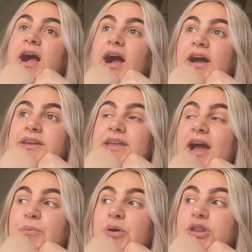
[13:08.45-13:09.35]
And
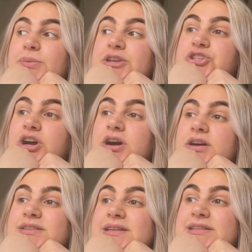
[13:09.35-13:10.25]
yeah, put them in
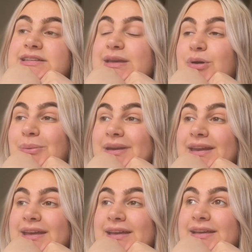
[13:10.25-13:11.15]
jars, see what we
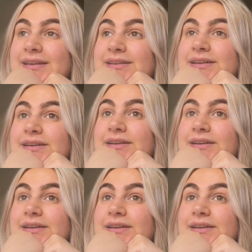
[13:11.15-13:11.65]
need,